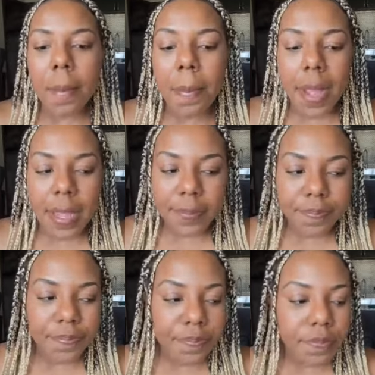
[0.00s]

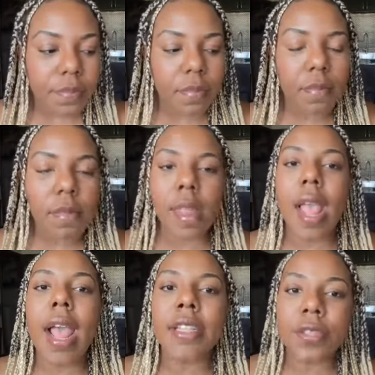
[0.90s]
But
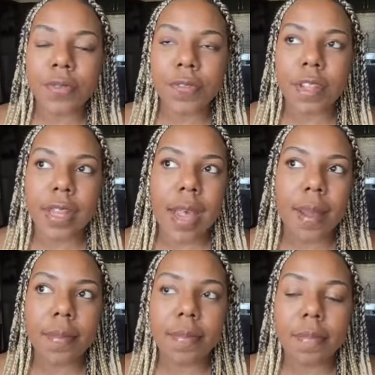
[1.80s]
I do feel
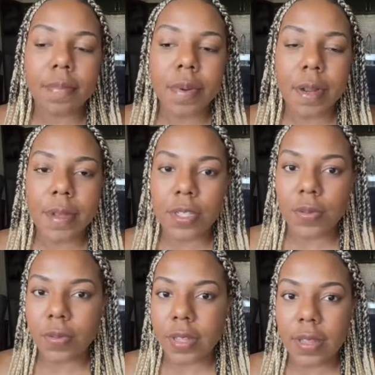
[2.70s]
that pretty
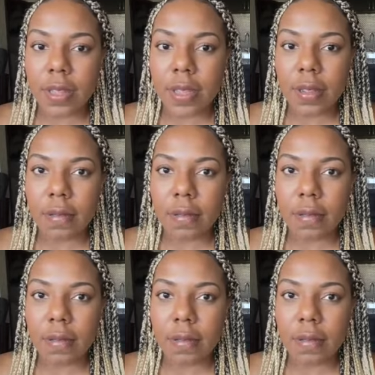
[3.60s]
much with